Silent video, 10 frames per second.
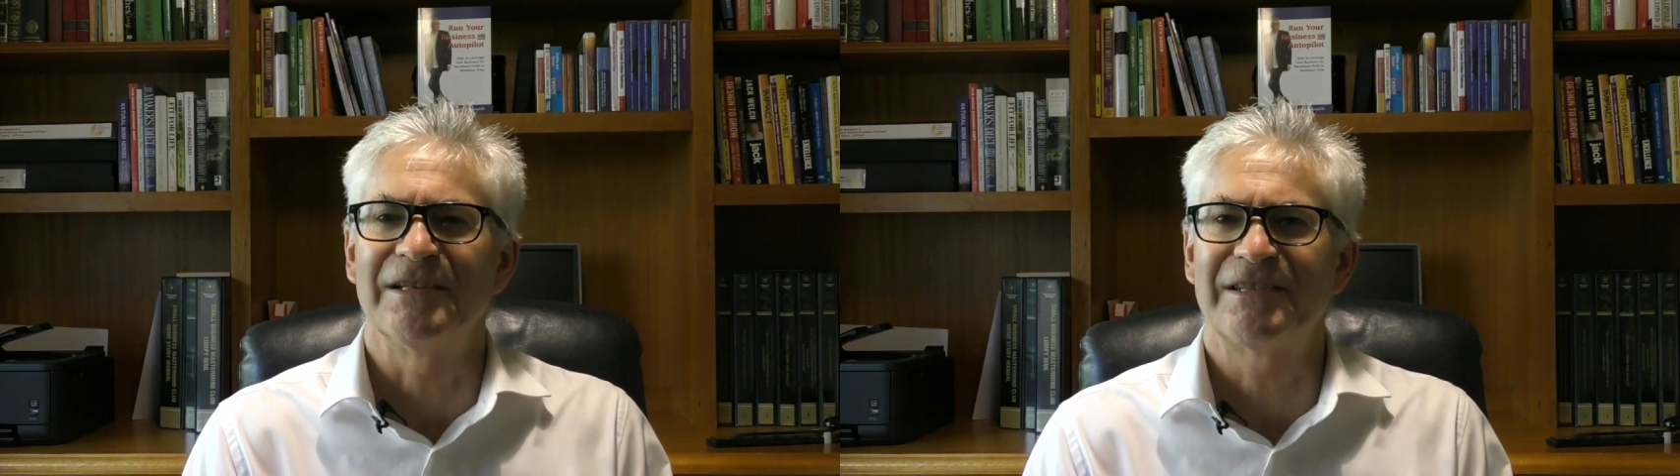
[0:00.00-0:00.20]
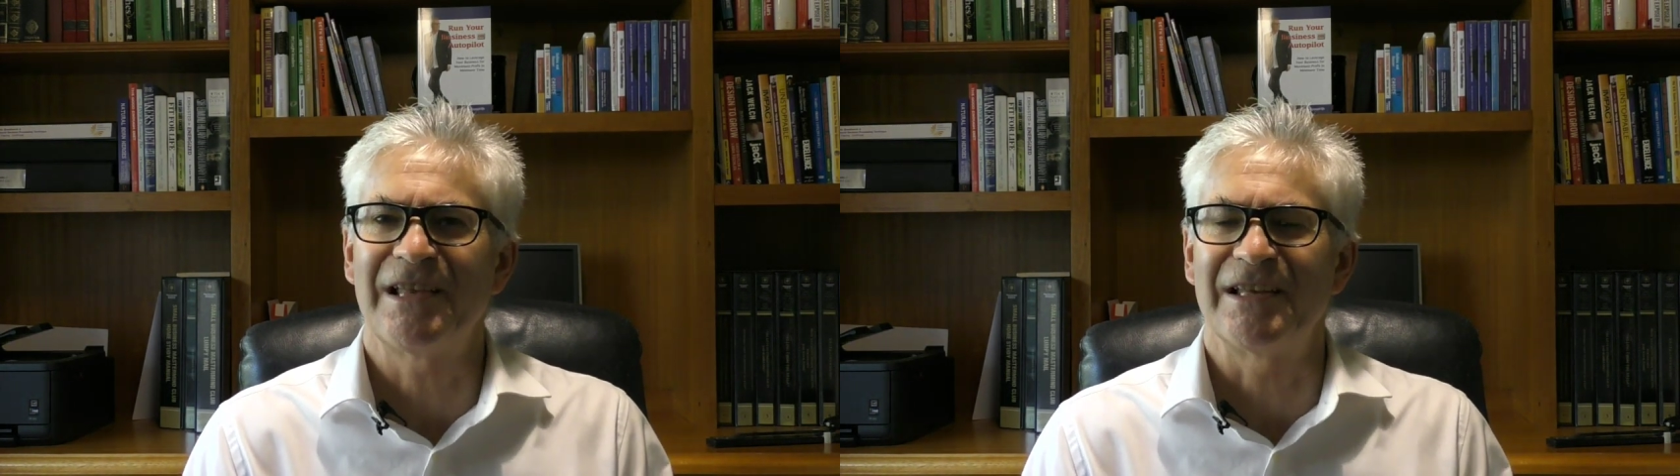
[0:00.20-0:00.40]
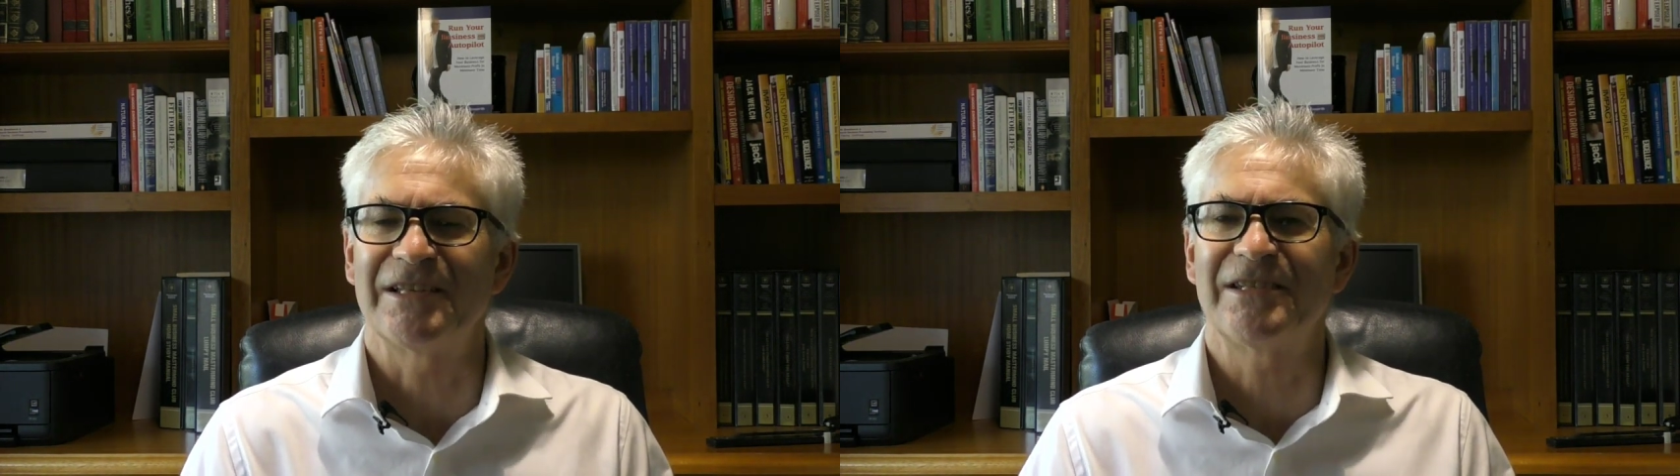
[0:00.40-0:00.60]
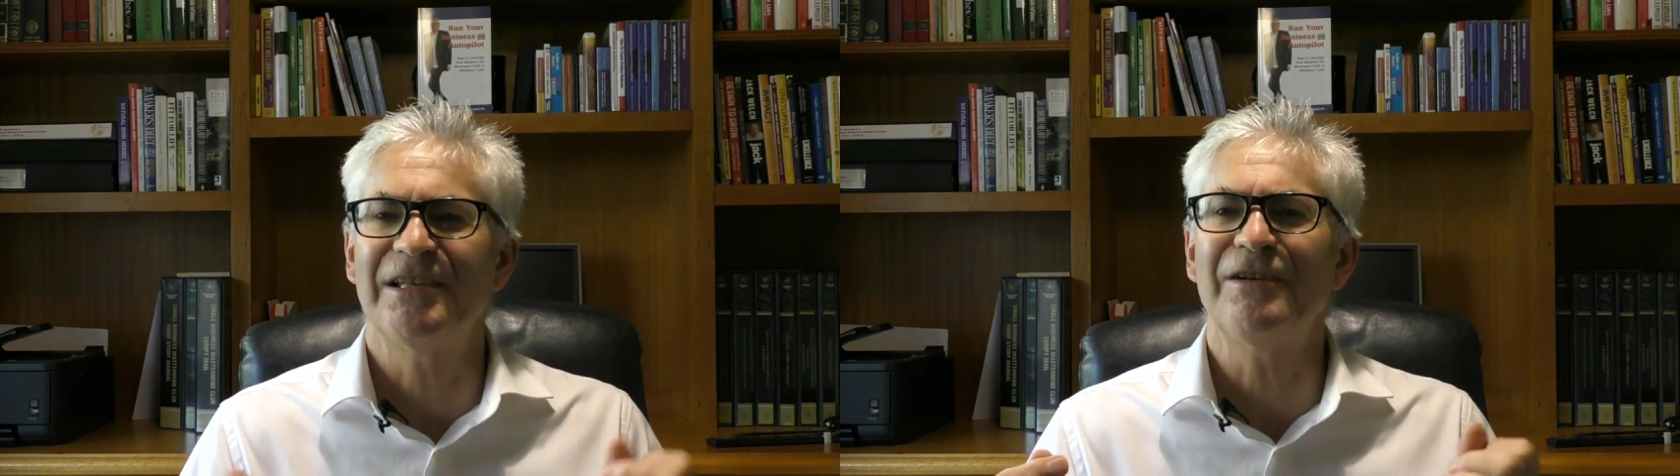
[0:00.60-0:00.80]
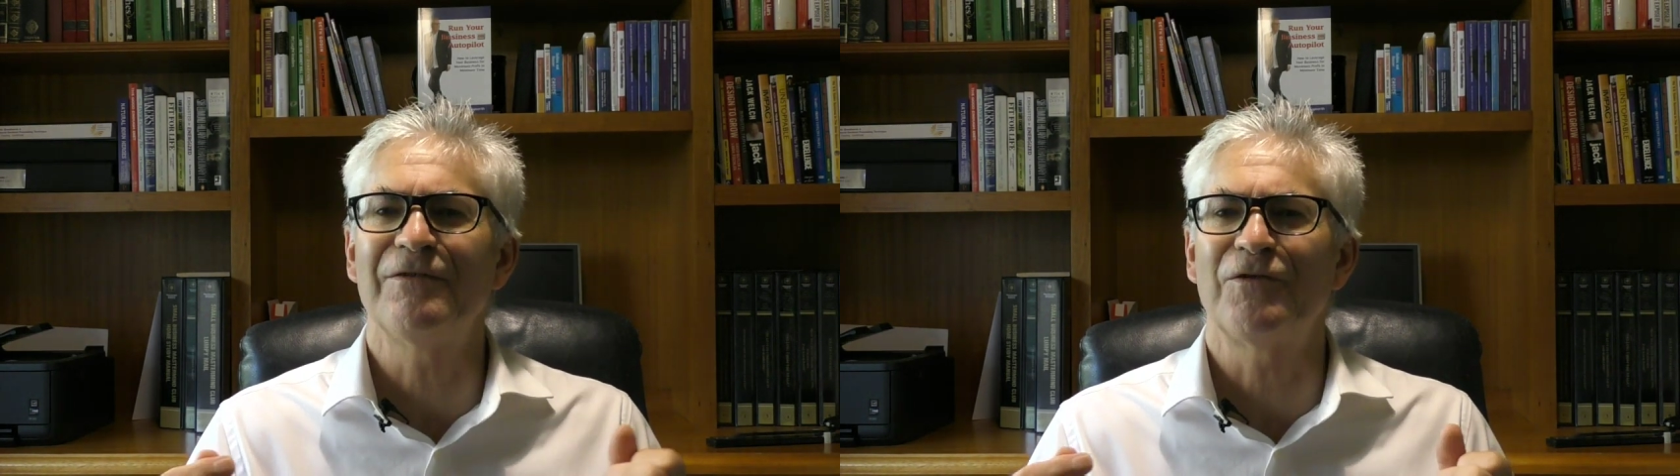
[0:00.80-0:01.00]
is that
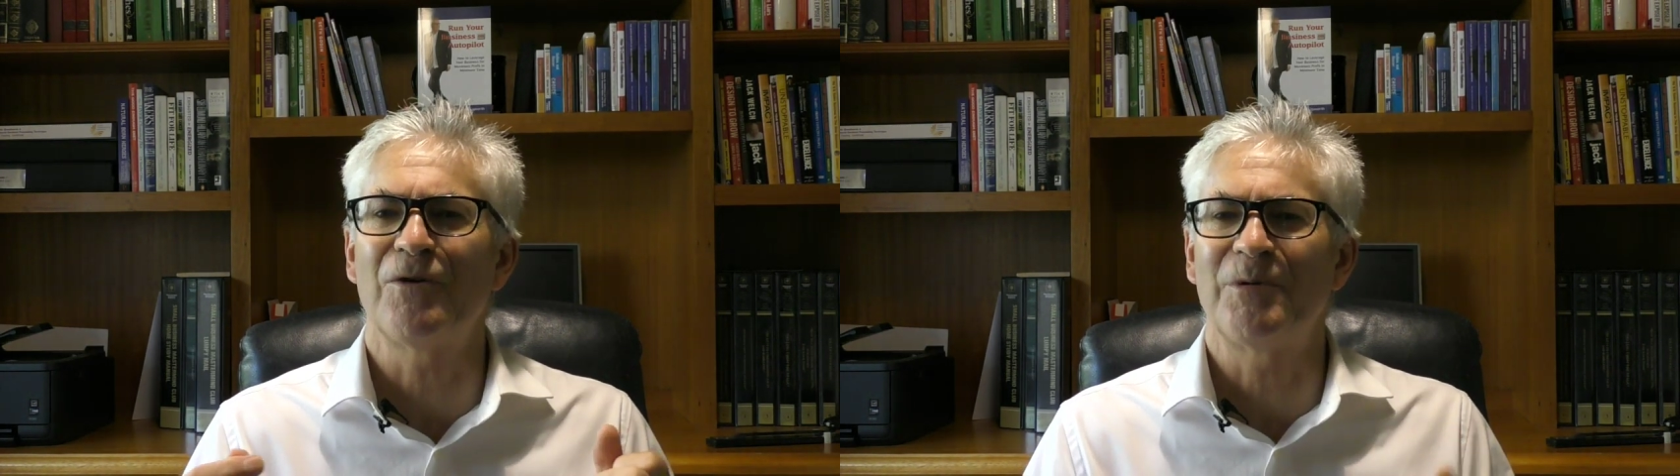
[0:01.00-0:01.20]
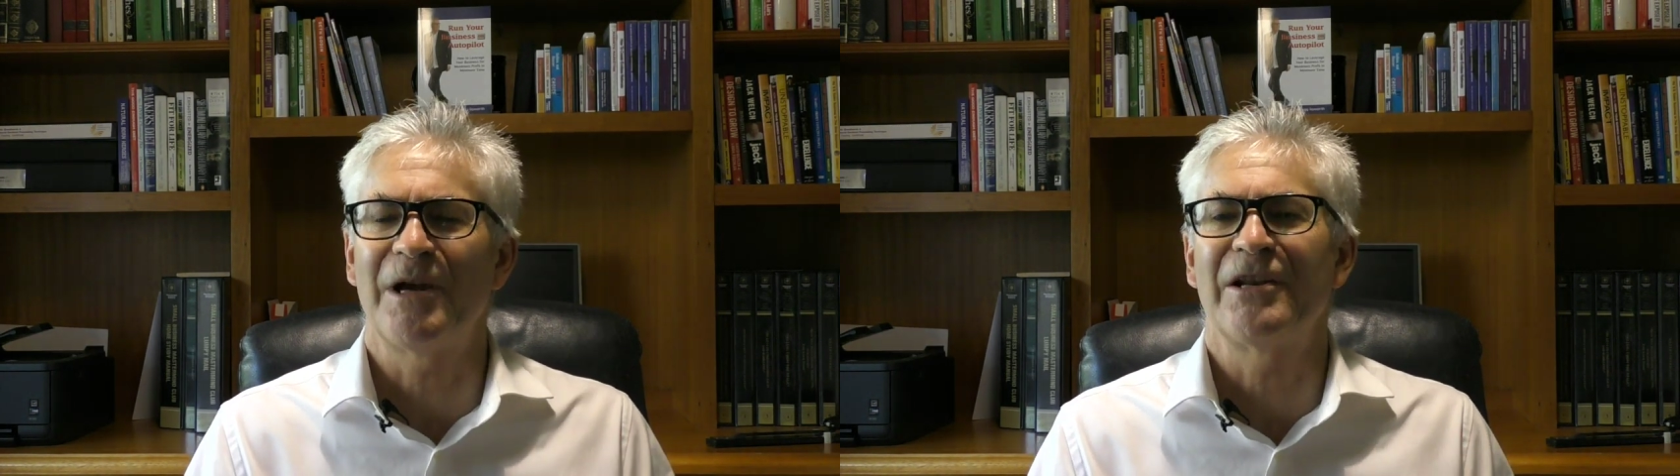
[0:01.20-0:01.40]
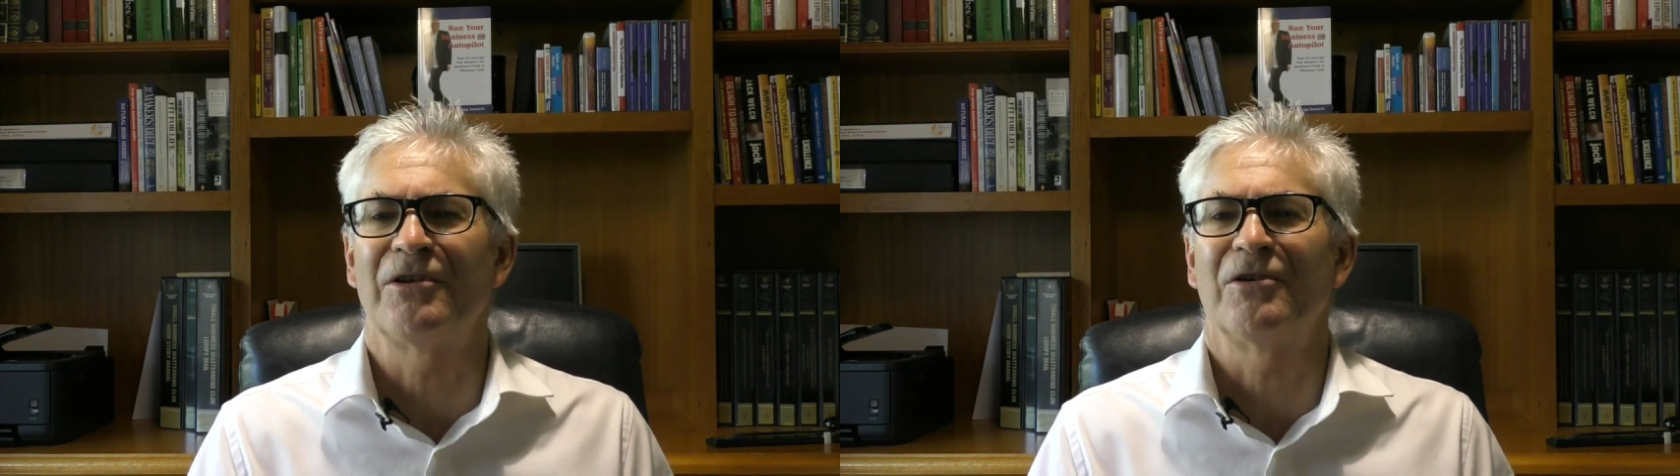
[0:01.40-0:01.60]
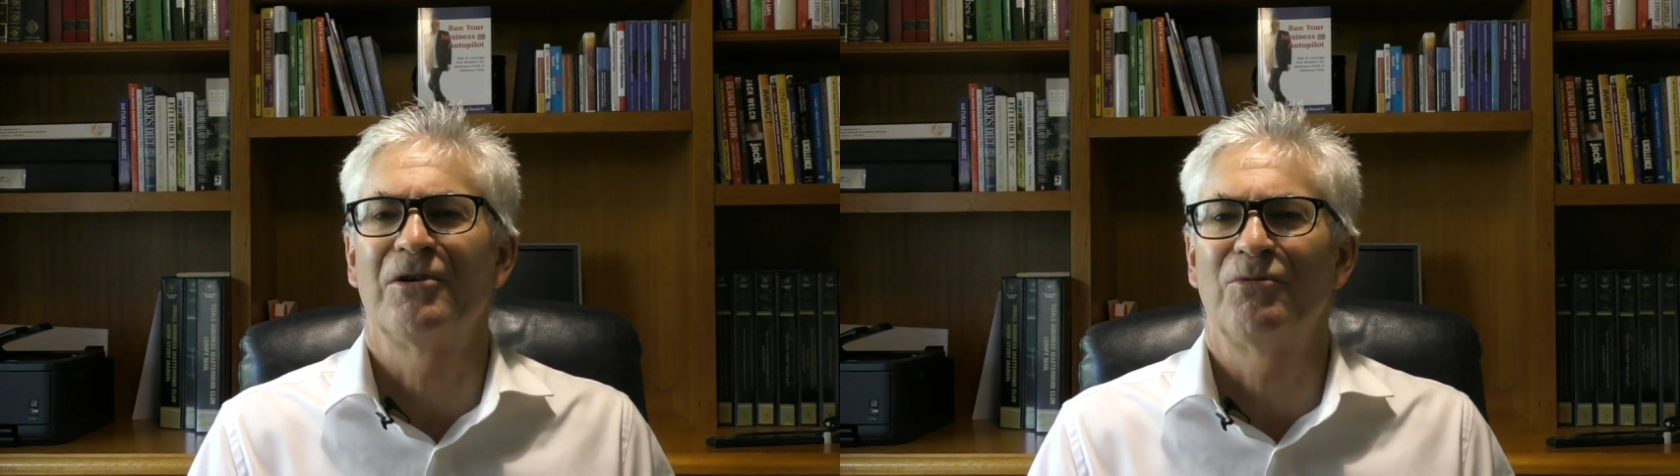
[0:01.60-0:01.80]
instead of operating